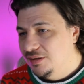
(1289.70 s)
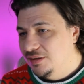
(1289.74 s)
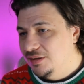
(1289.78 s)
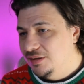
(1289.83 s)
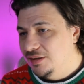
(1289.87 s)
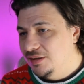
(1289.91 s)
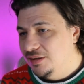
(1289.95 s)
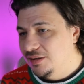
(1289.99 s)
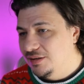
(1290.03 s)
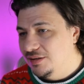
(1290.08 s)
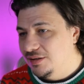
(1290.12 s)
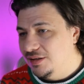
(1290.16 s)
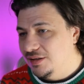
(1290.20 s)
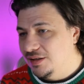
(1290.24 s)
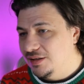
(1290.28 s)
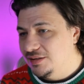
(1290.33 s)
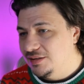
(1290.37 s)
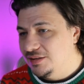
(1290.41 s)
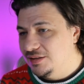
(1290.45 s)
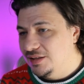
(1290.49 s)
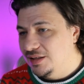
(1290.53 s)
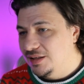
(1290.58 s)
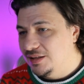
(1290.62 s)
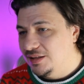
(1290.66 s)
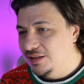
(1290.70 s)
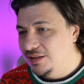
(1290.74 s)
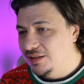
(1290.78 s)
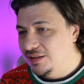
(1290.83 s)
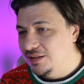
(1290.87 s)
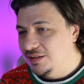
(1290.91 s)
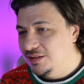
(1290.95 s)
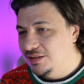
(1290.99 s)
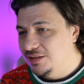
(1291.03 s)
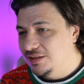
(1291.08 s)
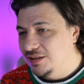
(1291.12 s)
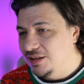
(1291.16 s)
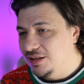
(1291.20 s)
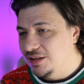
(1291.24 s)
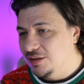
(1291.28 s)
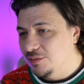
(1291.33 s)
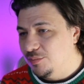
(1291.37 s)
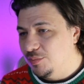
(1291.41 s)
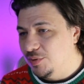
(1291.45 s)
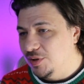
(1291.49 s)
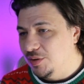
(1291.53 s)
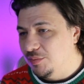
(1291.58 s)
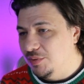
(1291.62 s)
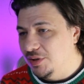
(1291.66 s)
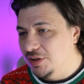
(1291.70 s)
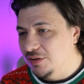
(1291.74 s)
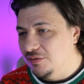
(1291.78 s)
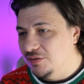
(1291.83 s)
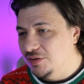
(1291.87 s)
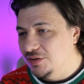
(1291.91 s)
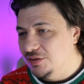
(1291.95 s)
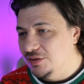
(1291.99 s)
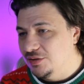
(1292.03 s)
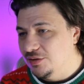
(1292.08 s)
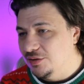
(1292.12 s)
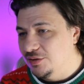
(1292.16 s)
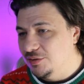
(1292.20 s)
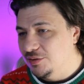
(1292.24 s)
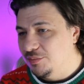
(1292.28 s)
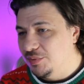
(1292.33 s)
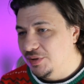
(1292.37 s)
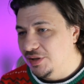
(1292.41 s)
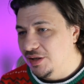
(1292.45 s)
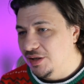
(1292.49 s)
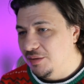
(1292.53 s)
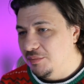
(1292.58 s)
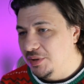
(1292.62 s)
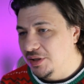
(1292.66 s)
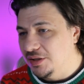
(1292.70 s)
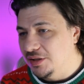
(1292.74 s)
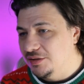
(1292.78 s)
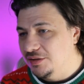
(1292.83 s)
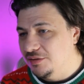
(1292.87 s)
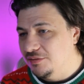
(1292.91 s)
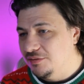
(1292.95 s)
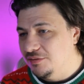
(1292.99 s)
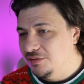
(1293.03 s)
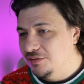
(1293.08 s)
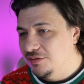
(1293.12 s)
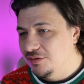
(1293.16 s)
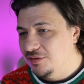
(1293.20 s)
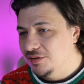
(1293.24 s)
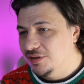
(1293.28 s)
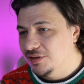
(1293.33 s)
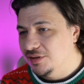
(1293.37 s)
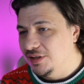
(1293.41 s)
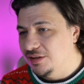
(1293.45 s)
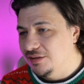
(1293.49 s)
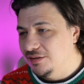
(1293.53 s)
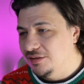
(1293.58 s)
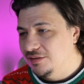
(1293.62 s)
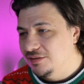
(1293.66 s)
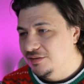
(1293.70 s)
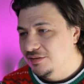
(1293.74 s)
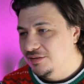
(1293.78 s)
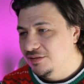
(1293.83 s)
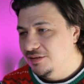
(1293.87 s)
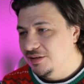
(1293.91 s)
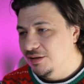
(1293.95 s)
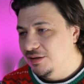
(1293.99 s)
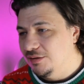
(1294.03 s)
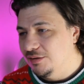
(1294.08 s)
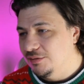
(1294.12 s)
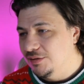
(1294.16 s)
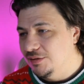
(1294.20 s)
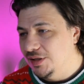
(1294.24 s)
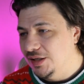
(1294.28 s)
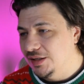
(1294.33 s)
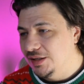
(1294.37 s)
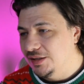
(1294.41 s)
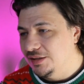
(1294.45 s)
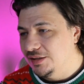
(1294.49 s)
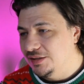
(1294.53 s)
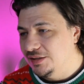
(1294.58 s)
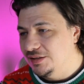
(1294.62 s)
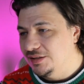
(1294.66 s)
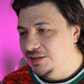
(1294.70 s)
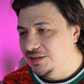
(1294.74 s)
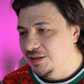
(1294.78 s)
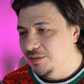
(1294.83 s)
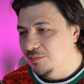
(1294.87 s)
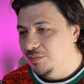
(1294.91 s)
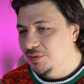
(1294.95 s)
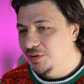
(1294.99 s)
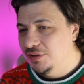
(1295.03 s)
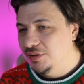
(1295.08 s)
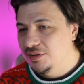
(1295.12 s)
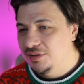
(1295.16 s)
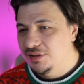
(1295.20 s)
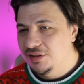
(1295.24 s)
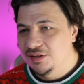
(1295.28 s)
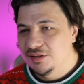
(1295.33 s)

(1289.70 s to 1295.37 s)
and I said restart playback when source become active. Okay, now I disable it.